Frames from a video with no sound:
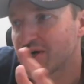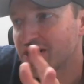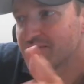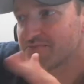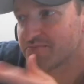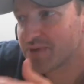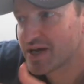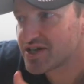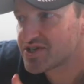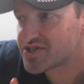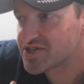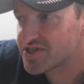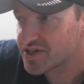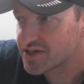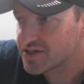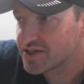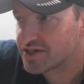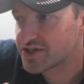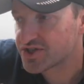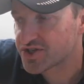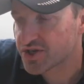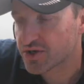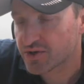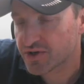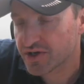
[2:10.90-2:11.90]
well,
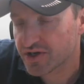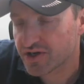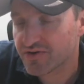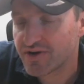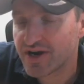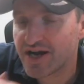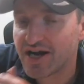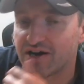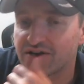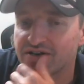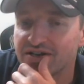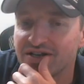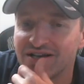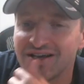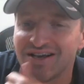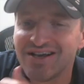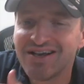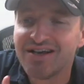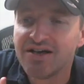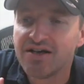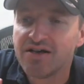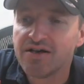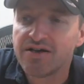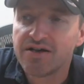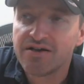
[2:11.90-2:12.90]
basically joking around,
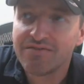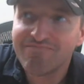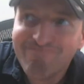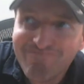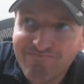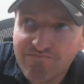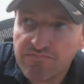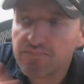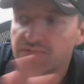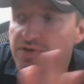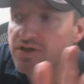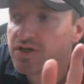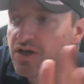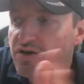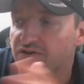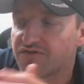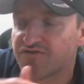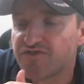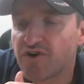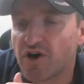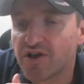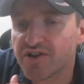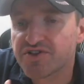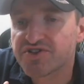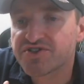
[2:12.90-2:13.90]
you know,
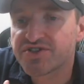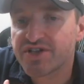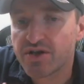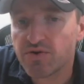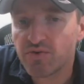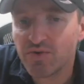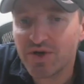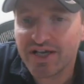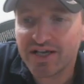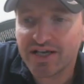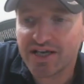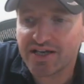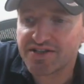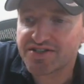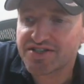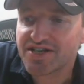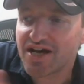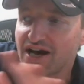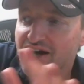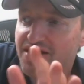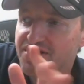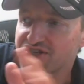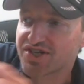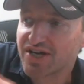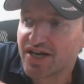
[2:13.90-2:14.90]
Father's Day weekend is
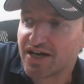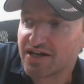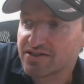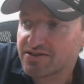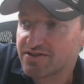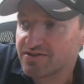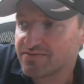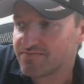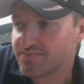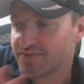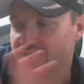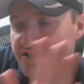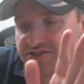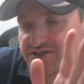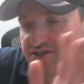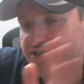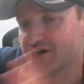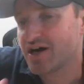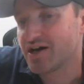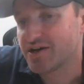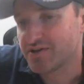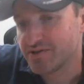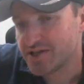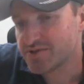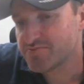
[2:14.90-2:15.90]
hijacked. It's
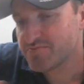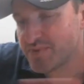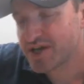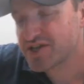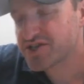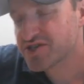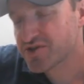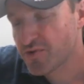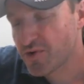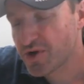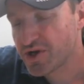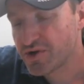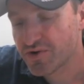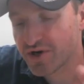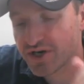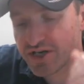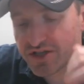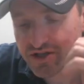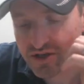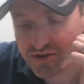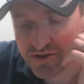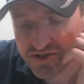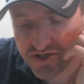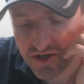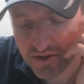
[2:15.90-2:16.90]
gone. It's basically, we
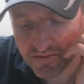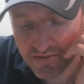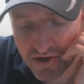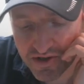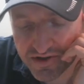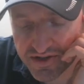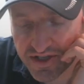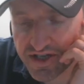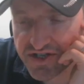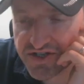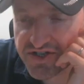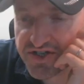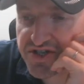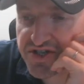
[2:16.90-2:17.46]
already know it's her birthday.